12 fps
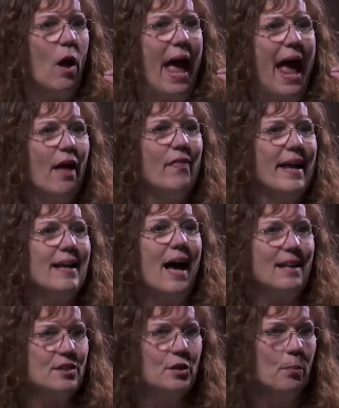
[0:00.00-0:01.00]
how they
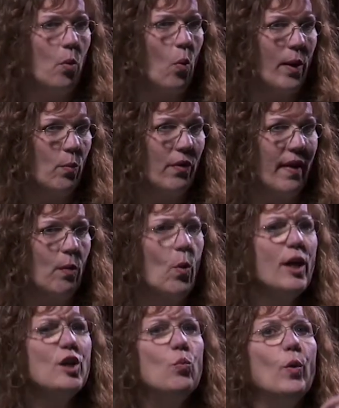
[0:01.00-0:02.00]
got to the point where
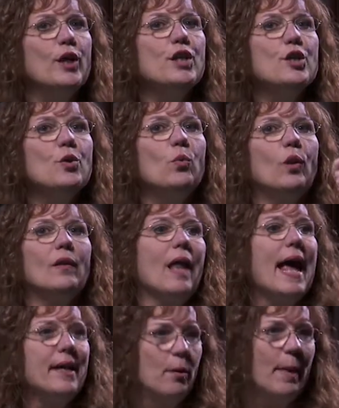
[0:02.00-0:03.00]
what do you
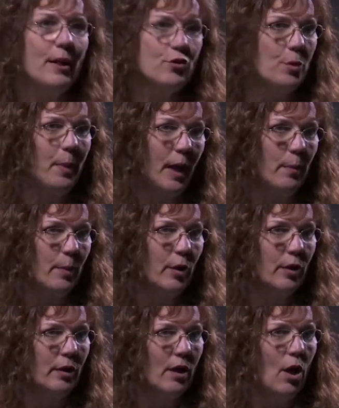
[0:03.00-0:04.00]
like about your paper?
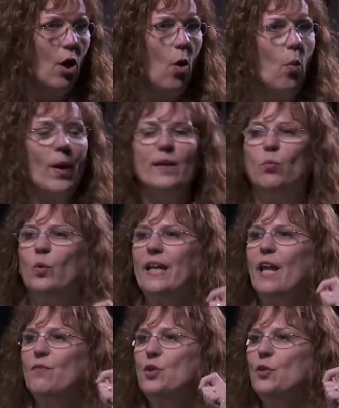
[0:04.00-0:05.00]
What
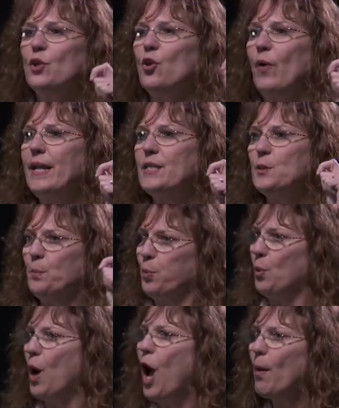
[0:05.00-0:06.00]
gave you the greatest
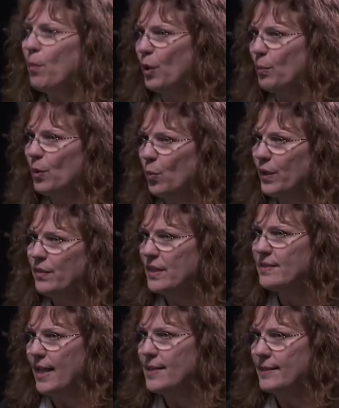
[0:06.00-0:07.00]
problem with
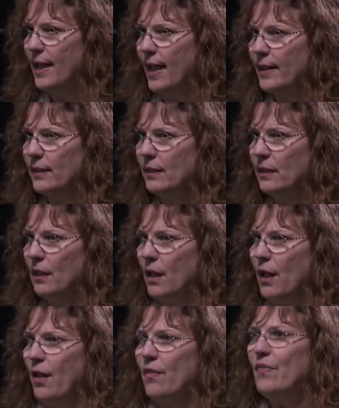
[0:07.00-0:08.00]
this essay?
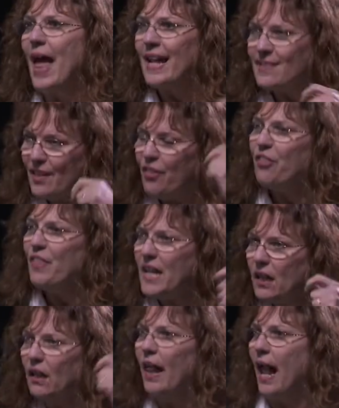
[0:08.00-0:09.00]
That's a
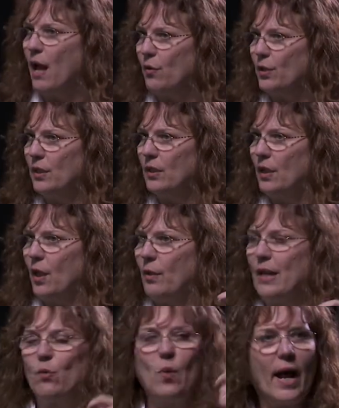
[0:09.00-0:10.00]
think aloud.
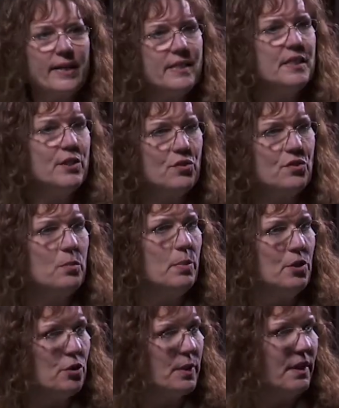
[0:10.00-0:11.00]
Now, writing teachers have
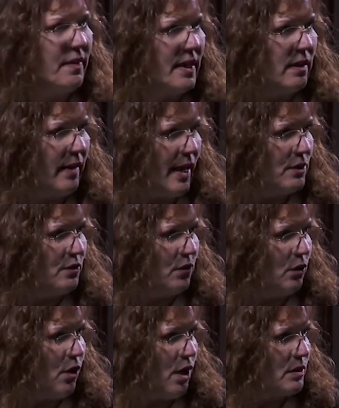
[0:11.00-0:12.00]
been doing think alouds for
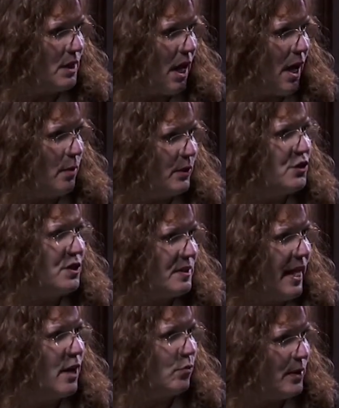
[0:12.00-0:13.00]
a long time, which is
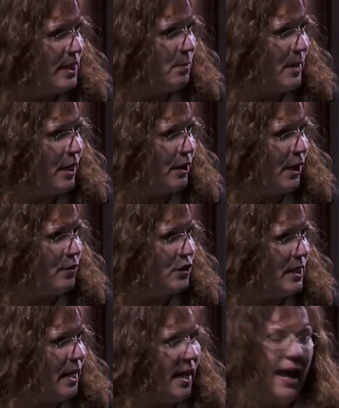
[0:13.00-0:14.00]
sound reading
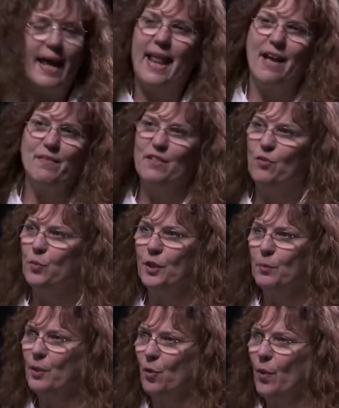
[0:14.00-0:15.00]
pedagogy, and haven't even
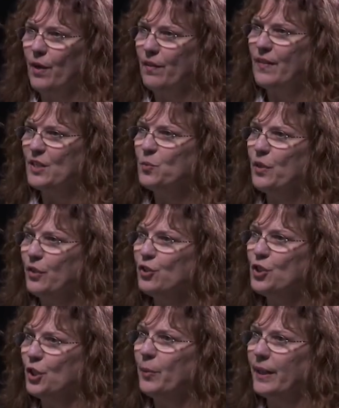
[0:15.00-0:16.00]
really been aware that that's what they're
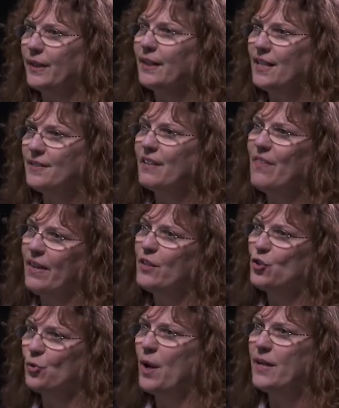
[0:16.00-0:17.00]
doing unless they've had
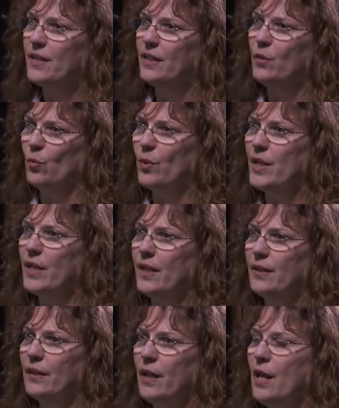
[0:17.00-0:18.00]
the training in the
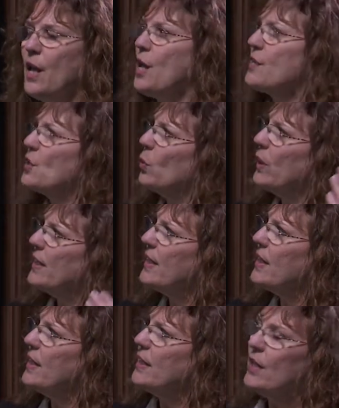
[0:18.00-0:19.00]
reading. So
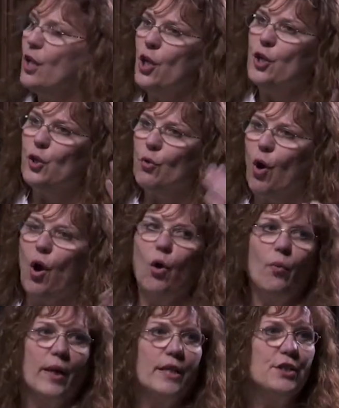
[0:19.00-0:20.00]
again, you're
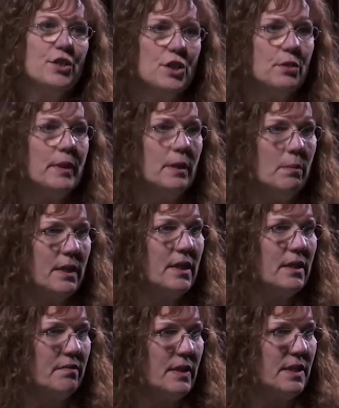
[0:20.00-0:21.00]
already doing
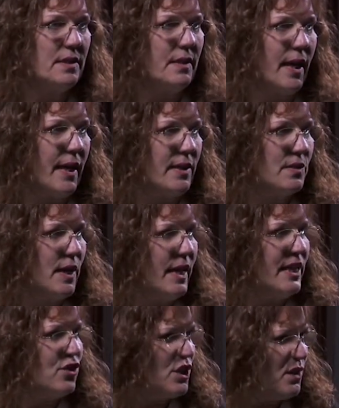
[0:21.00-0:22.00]
many of these things.
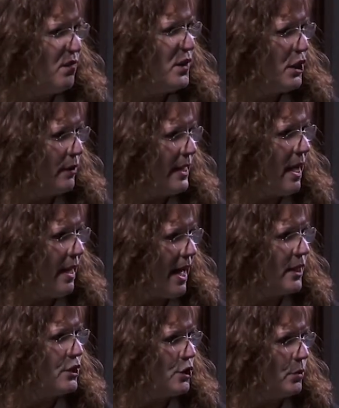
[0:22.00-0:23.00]
It's just figuring out
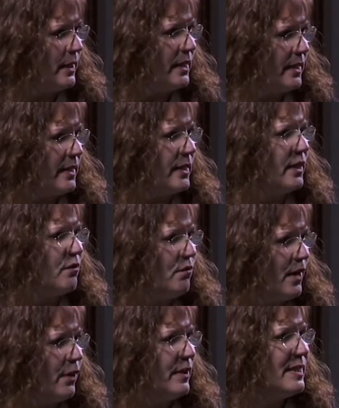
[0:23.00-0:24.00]
how to do it again in a
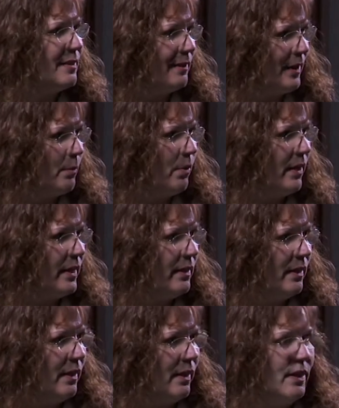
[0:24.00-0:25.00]
very deliberate,
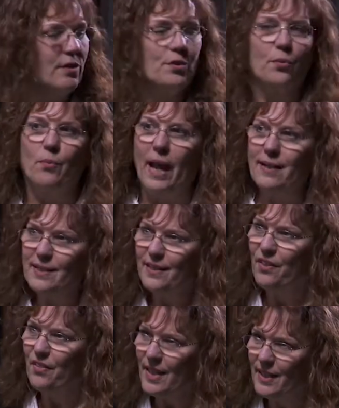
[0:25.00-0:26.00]
directed
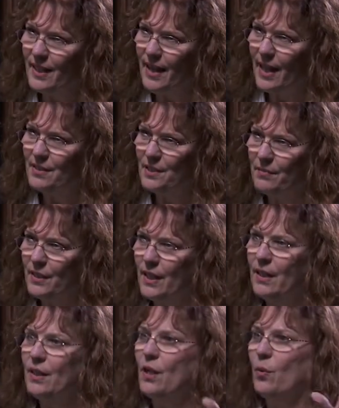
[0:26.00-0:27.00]
thinking
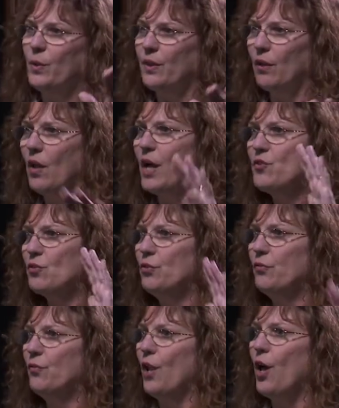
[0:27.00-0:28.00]
activity with a logical
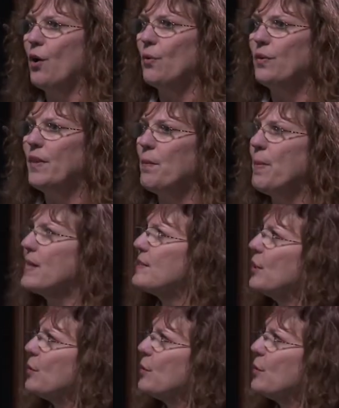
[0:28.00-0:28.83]
flow that best